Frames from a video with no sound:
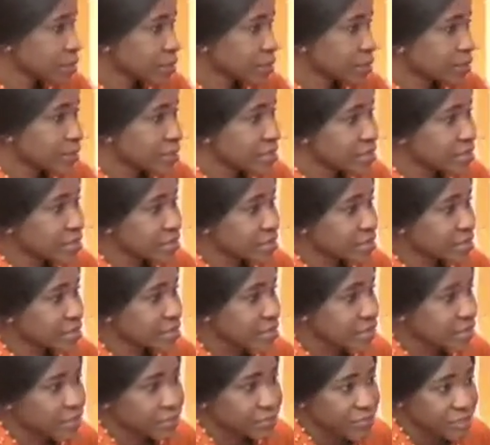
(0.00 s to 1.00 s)
That's
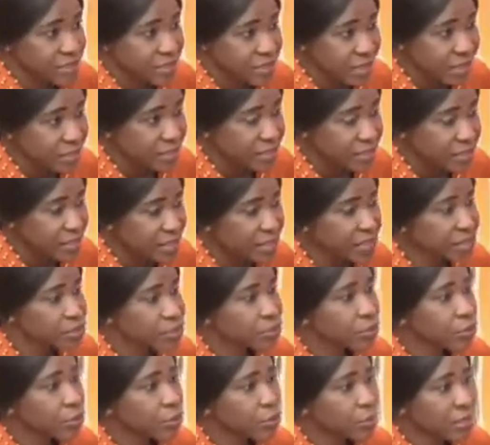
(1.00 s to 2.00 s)

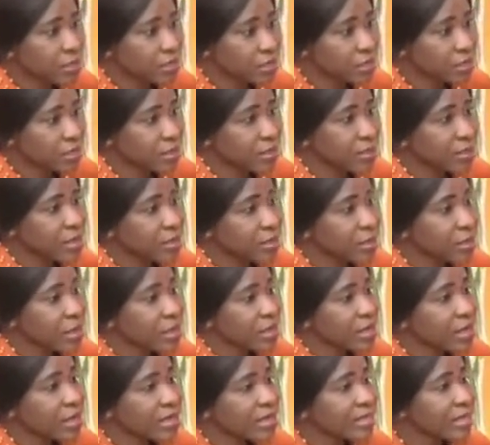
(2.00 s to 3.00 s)
stigmatization already.
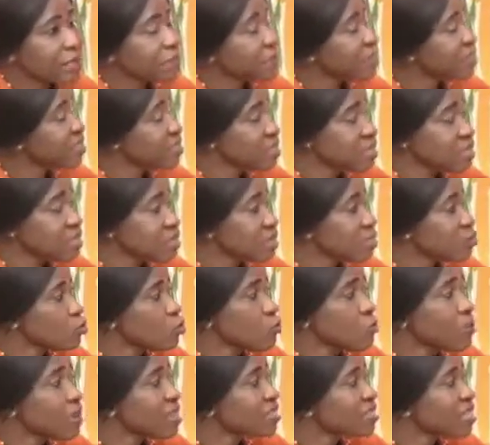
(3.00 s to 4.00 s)
And the person,
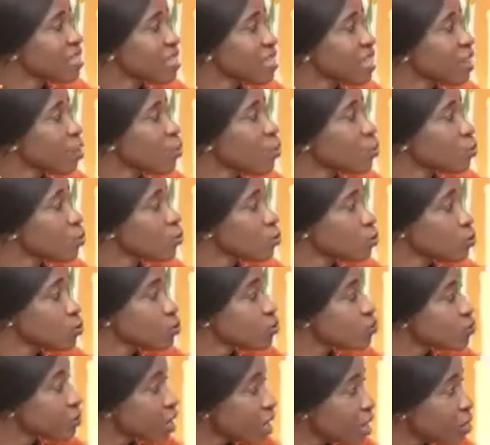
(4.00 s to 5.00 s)
no matter how good
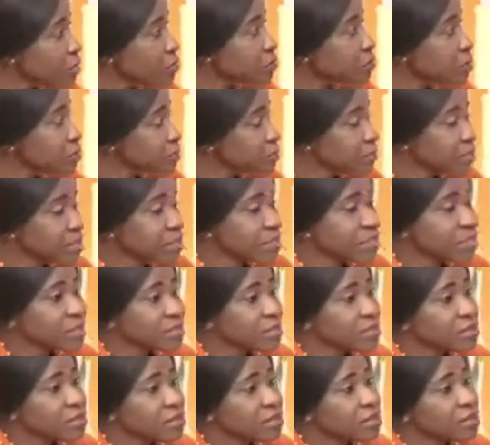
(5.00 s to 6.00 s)
you are to the
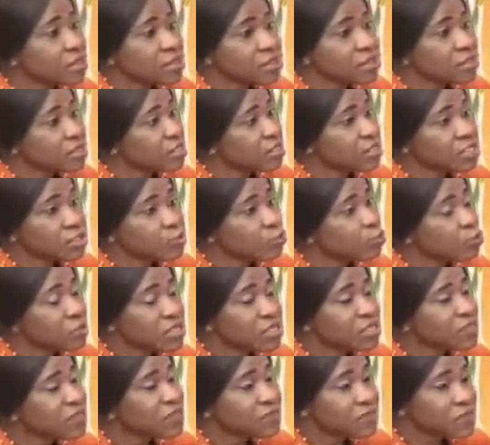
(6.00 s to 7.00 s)
person, she
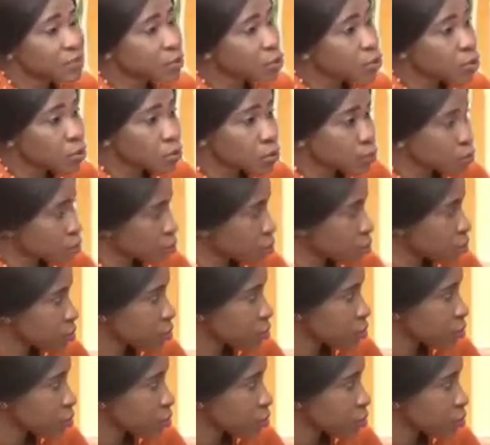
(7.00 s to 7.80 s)
wouldn't feel good.